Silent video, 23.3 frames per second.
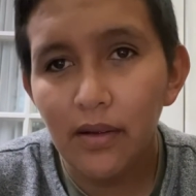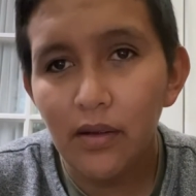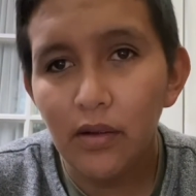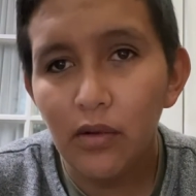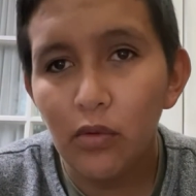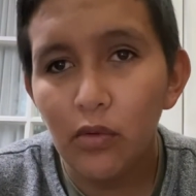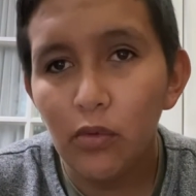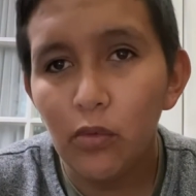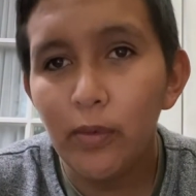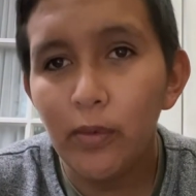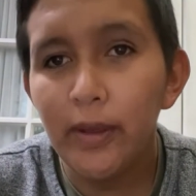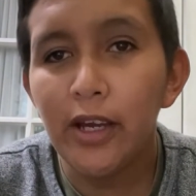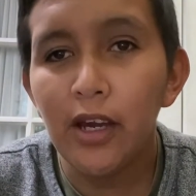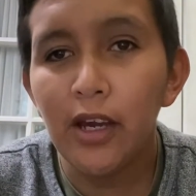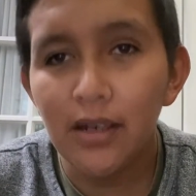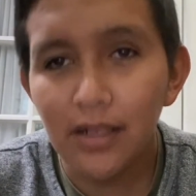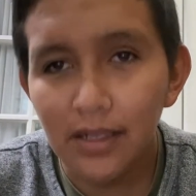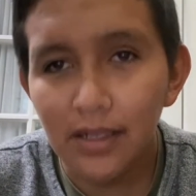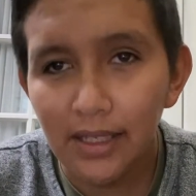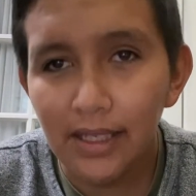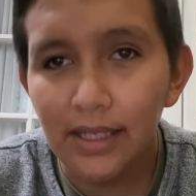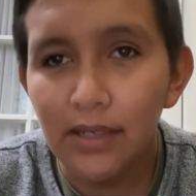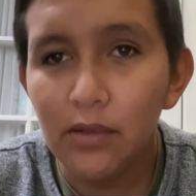we got a
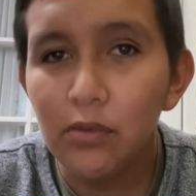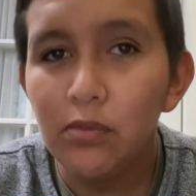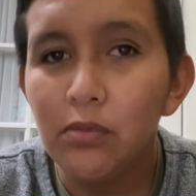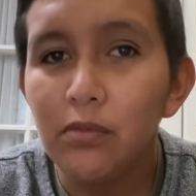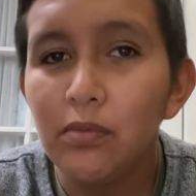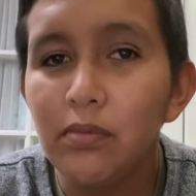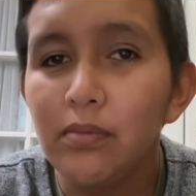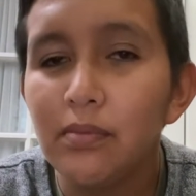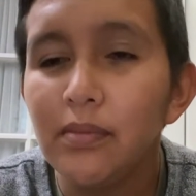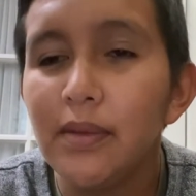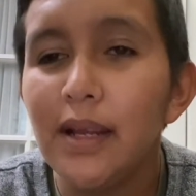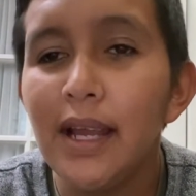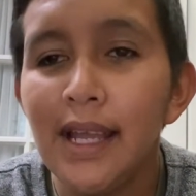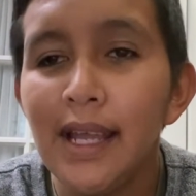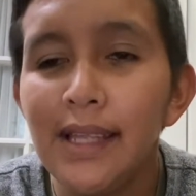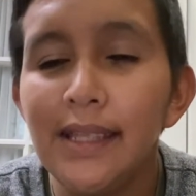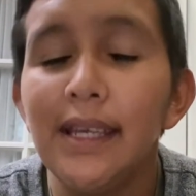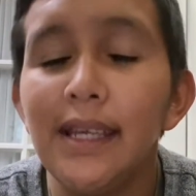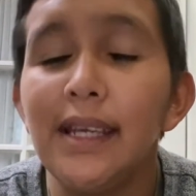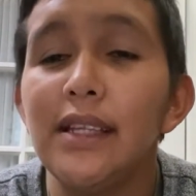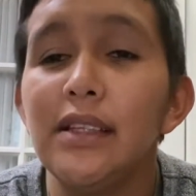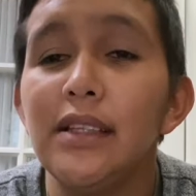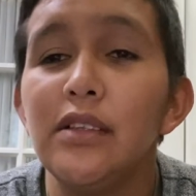lead, and
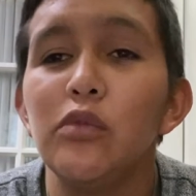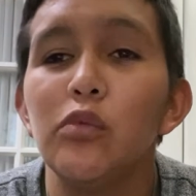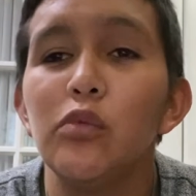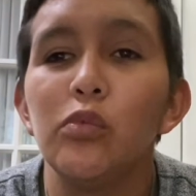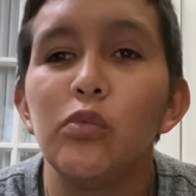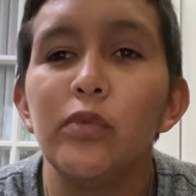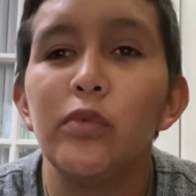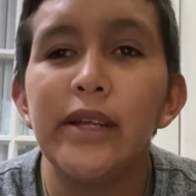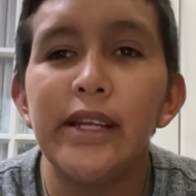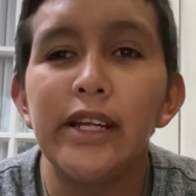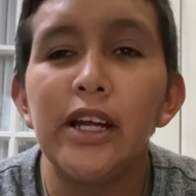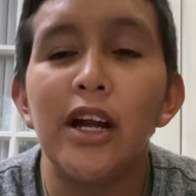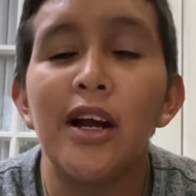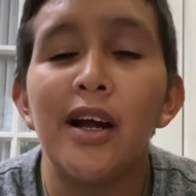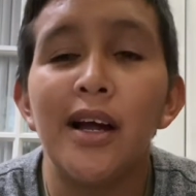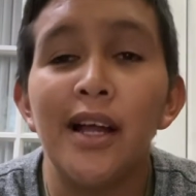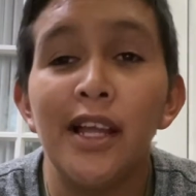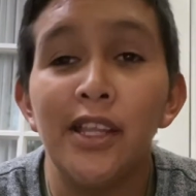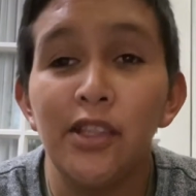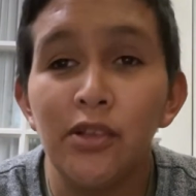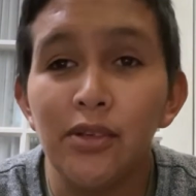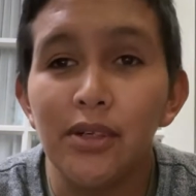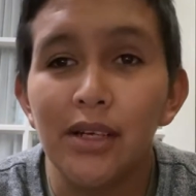then we got a
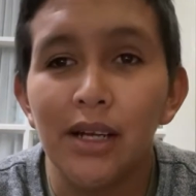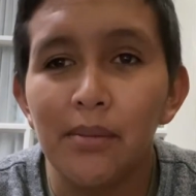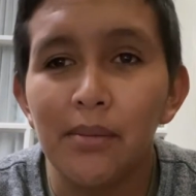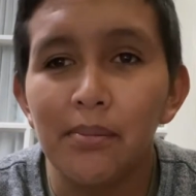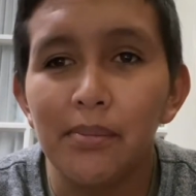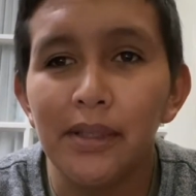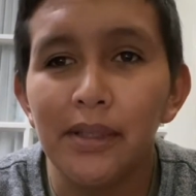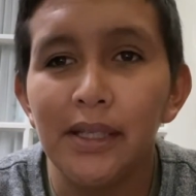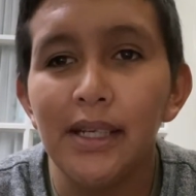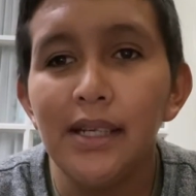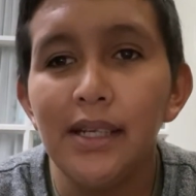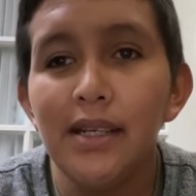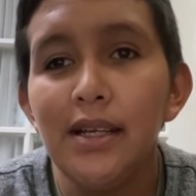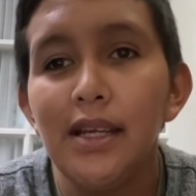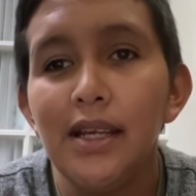new company,